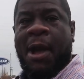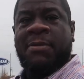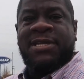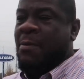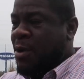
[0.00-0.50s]
I'm
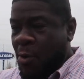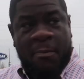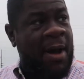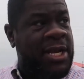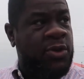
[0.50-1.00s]
gonna go with
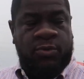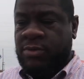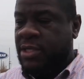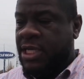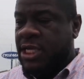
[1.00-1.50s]
my new.
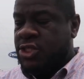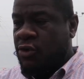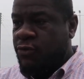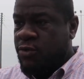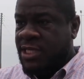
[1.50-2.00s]

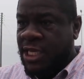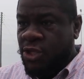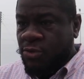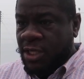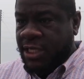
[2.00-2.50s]
So if you taking,
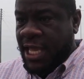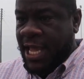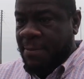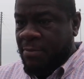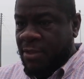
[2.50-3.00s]
you look
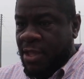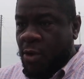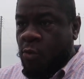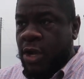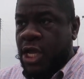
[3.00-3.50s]
at
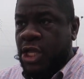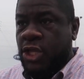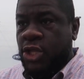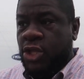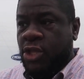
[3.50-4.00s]

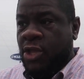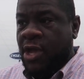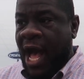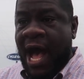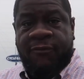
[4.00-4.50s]
when
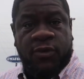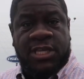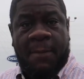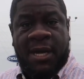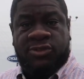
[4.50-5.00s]
I
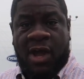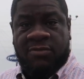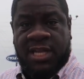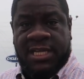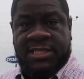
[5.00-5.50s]
first got my
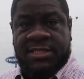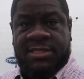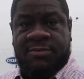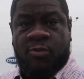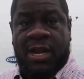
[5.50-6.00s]
driver's license
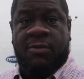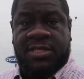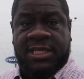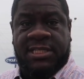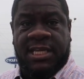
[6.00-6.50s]
when I
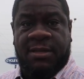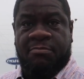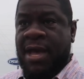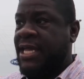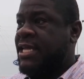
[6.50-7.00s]
was sixteen,
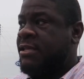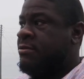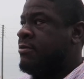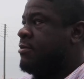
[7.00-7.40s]
back in.